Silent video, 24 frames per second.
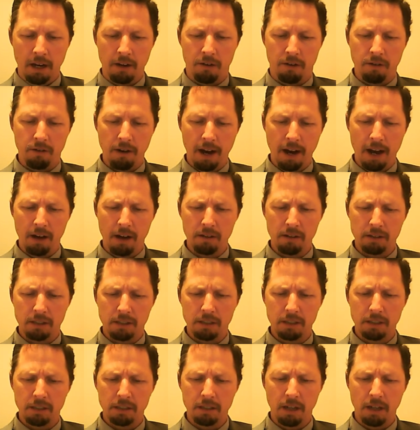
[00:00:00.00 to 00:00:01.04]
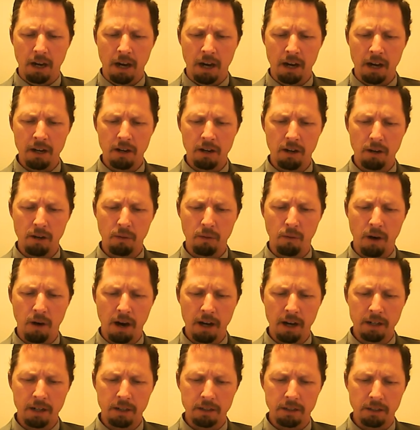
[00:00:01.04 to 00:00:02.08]
drought on her
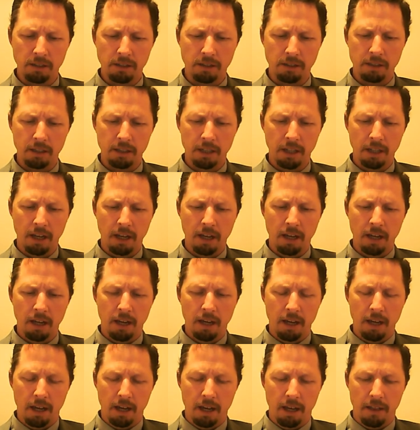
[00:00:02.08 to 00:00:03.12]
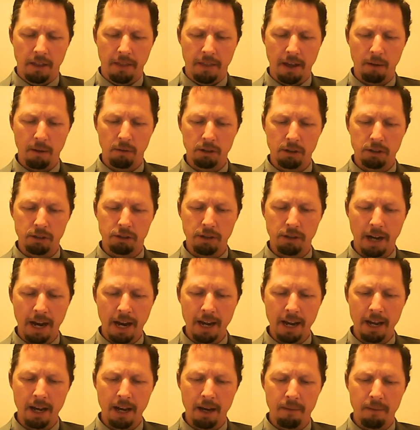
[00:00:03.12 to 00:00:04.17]
waters, they will
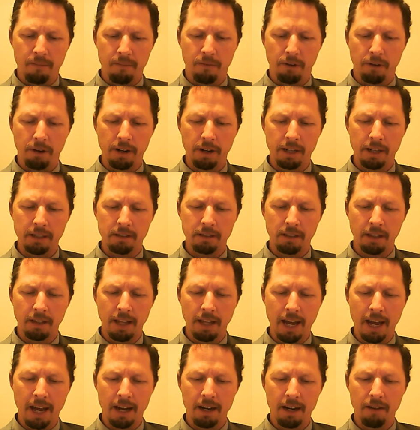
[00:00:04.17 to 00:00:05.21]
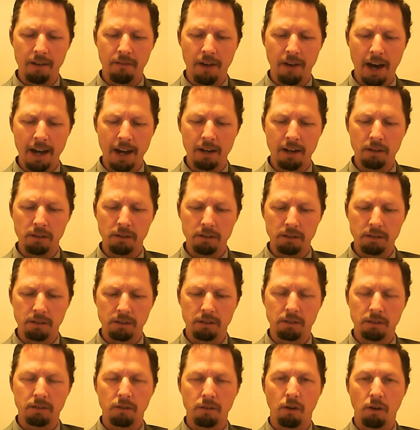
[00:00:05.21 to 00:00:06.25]
dry up, for it is a land of
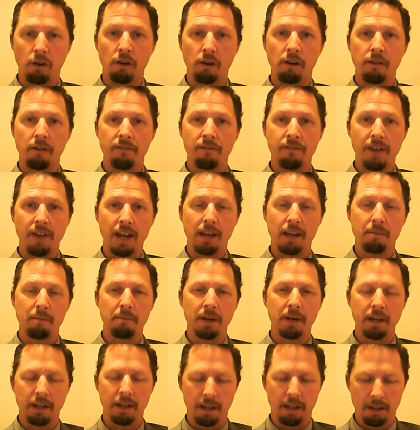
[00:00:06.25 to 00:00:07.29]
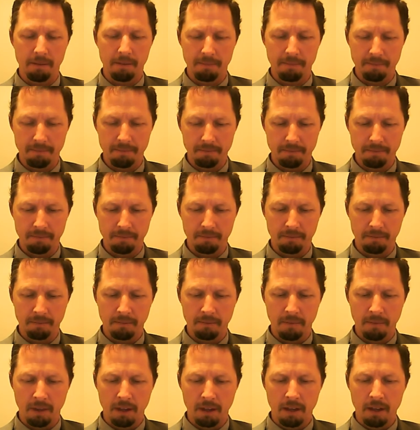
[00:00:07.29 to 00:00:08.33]
idols, or fake money.
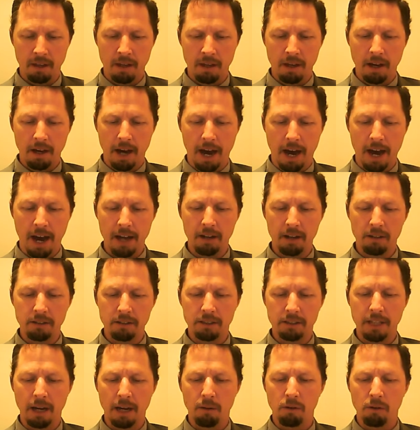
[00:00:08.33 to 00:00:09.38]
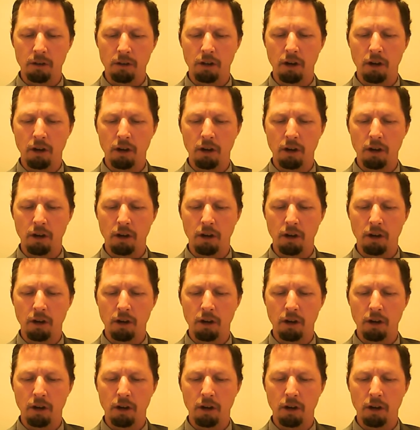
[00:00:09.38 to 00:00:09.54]
Idols that will